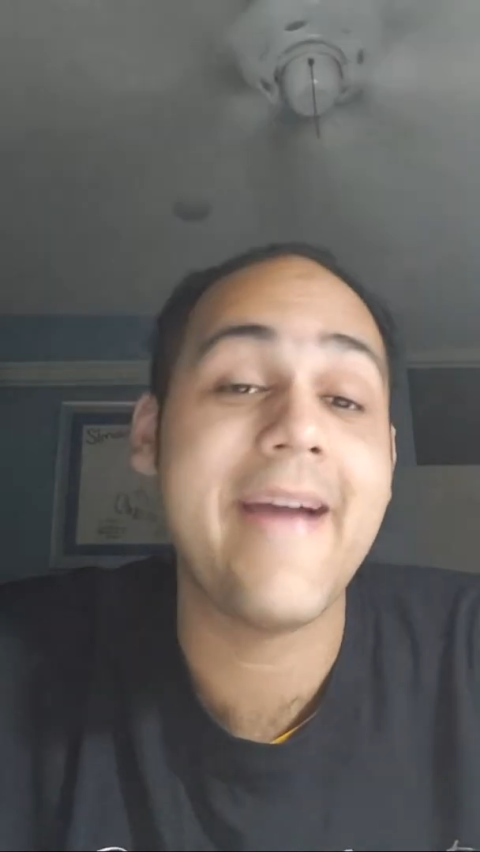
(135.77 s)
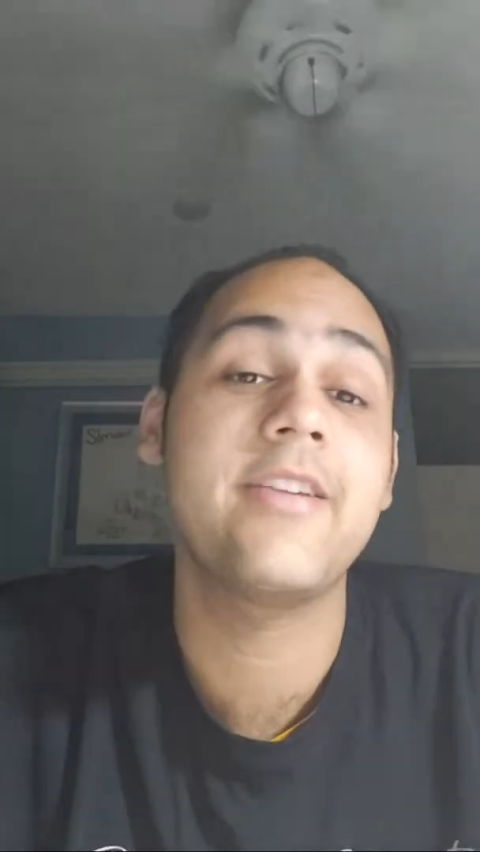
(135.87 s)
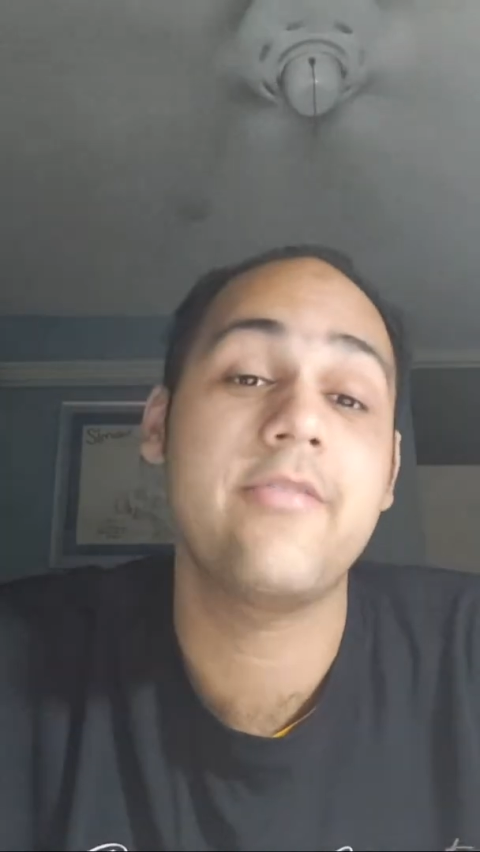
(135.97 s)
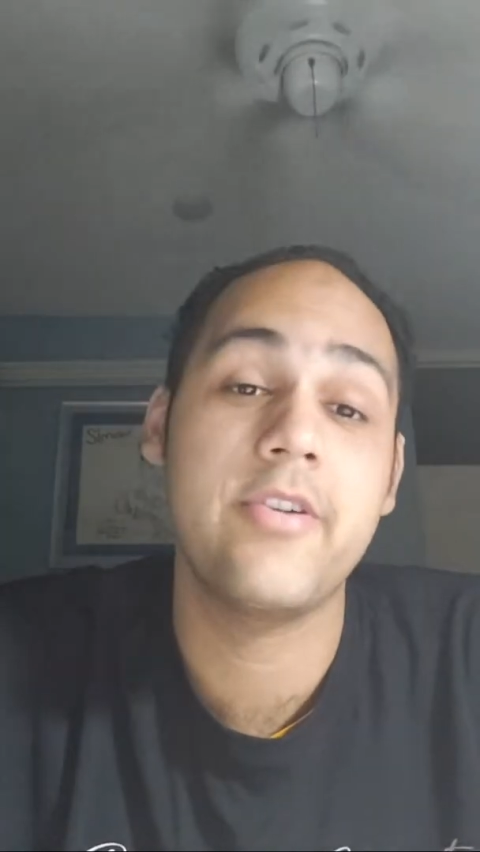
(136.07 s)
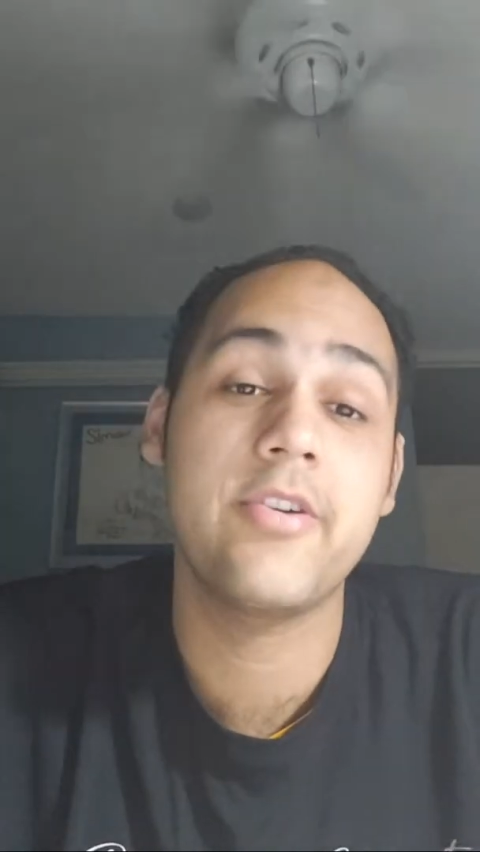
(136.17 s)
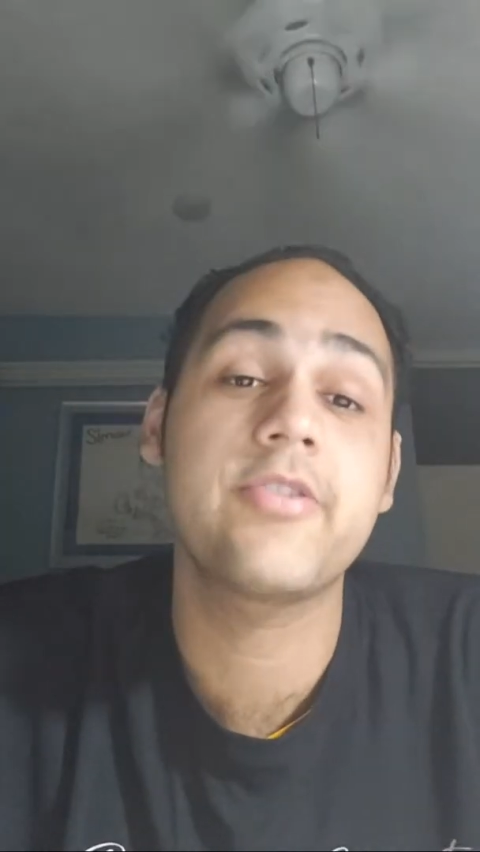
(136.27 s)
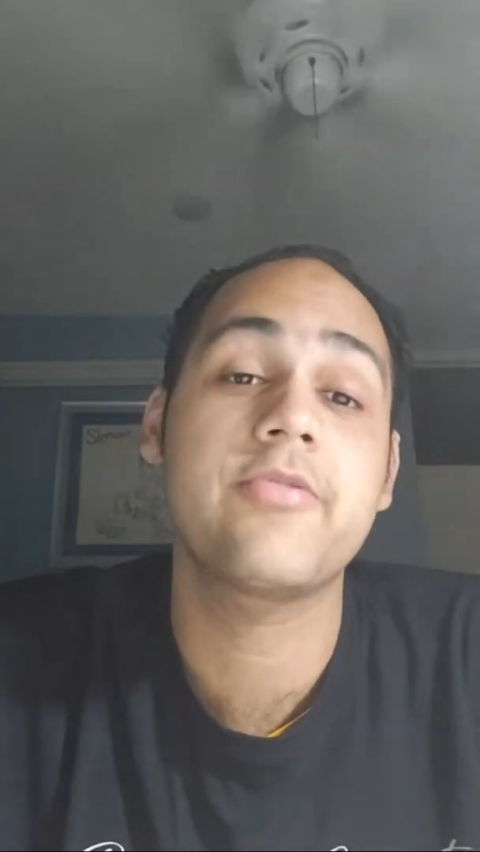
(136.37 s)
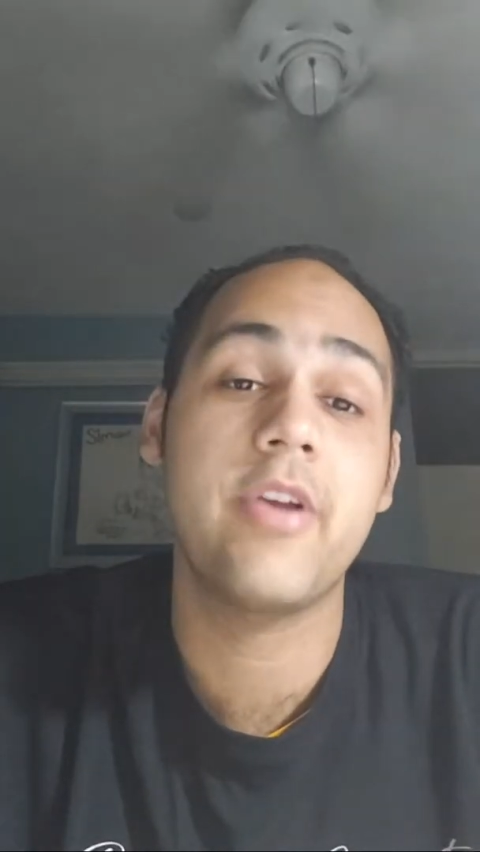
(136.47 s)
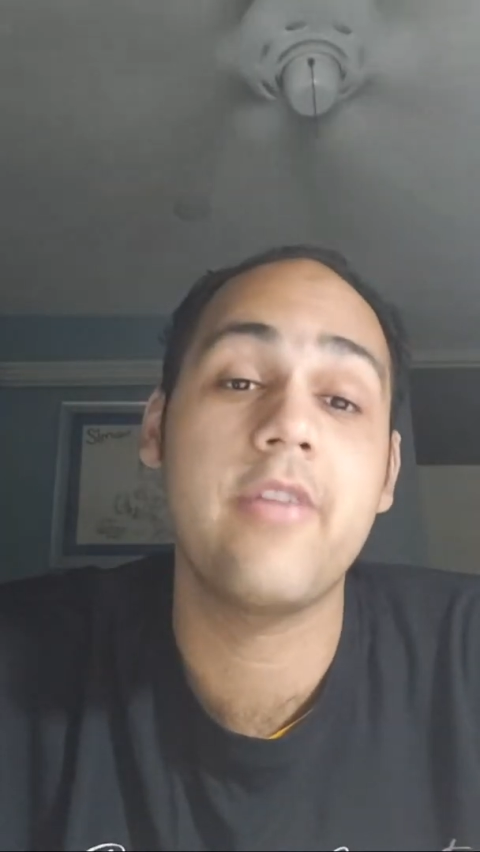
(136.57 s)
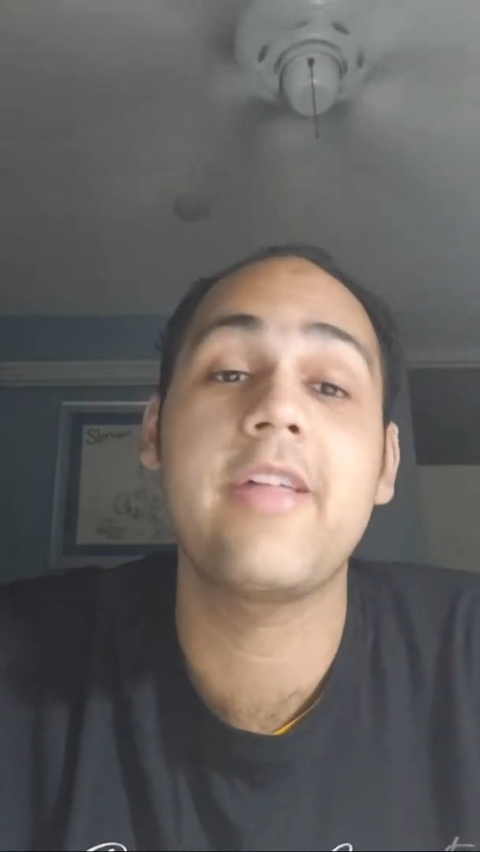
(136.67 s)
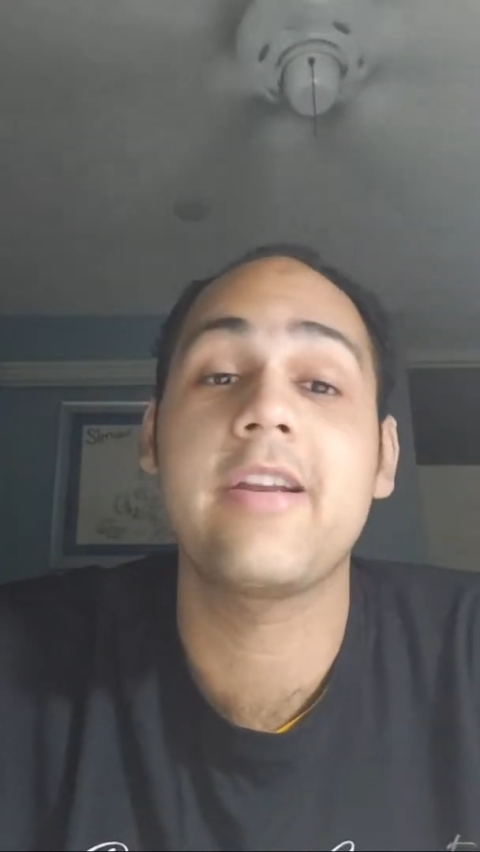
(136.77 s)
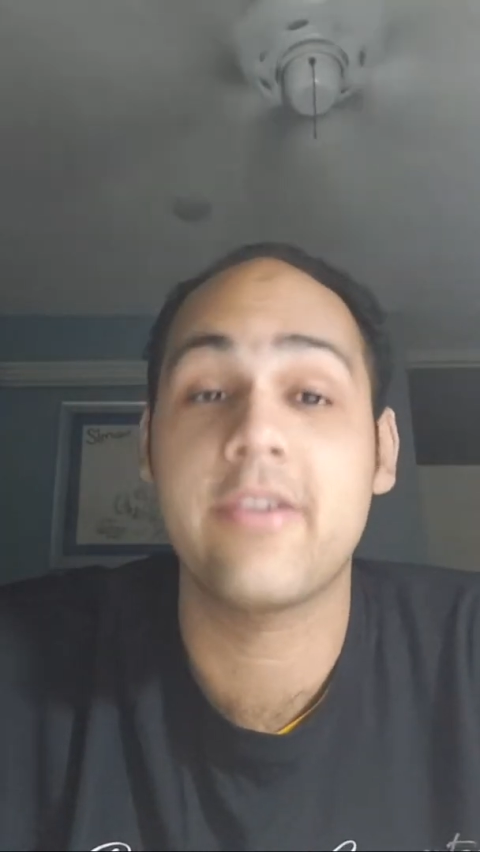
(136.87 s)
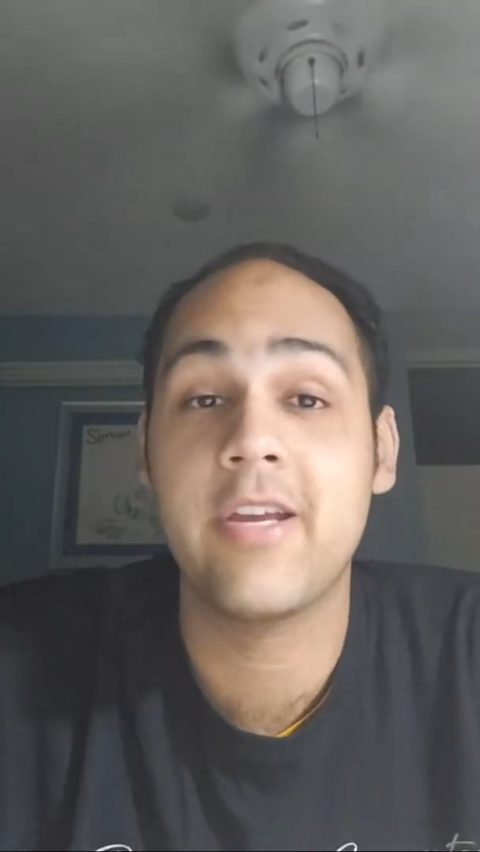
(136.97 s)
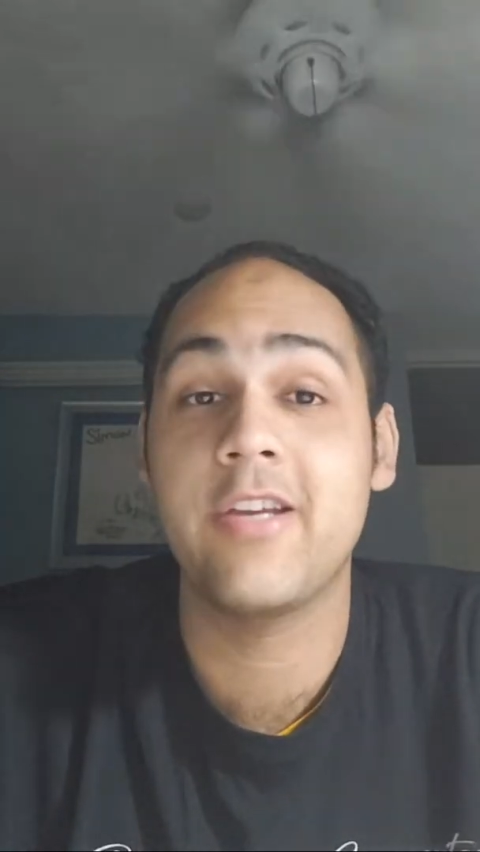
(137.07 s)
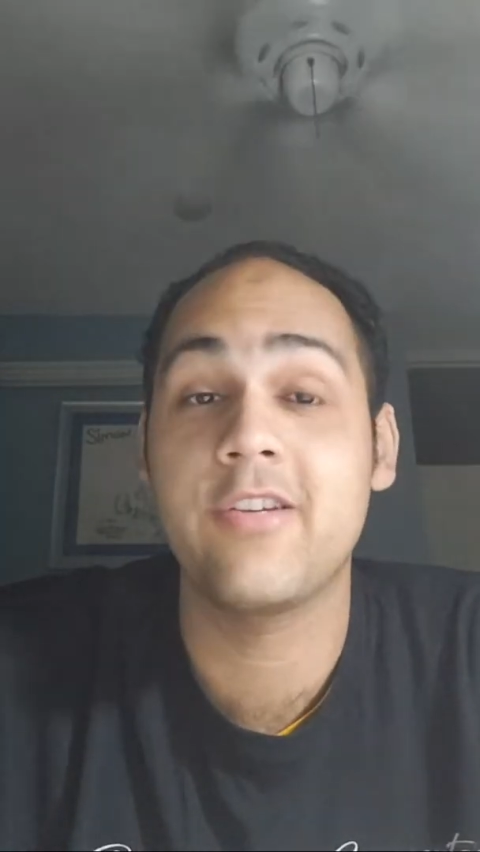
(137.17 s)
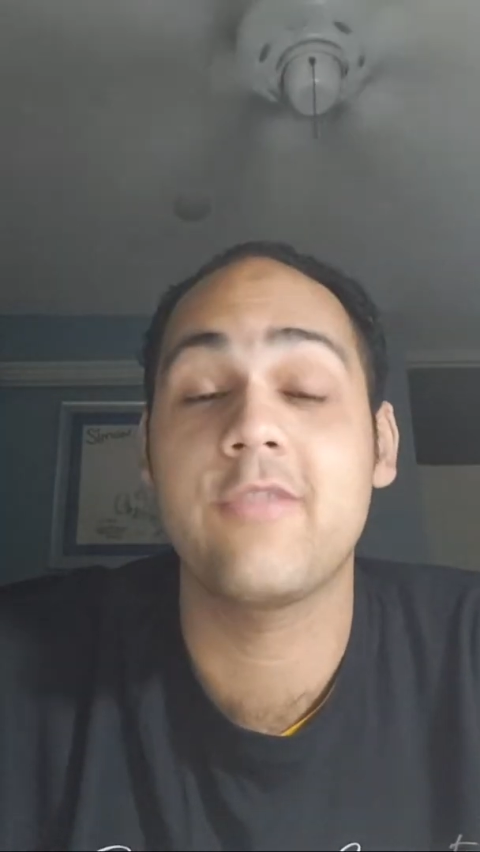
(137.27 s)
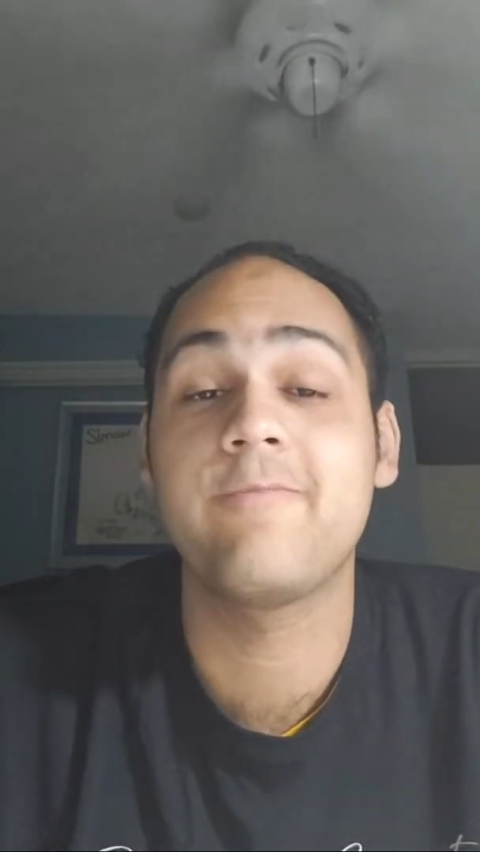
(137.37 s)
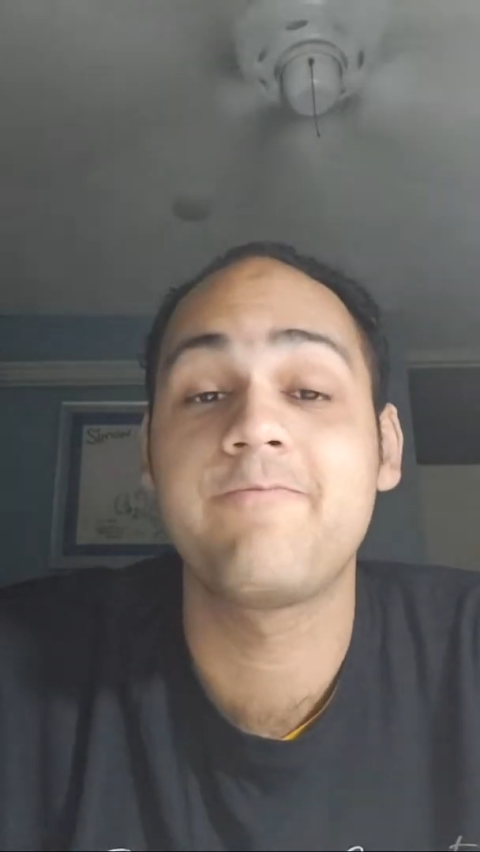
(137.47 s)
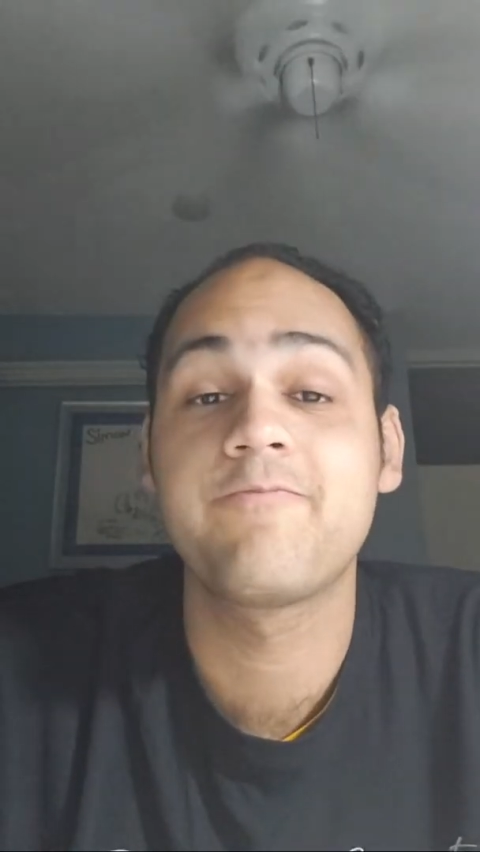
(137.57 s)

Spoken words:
anniversary of that occasion.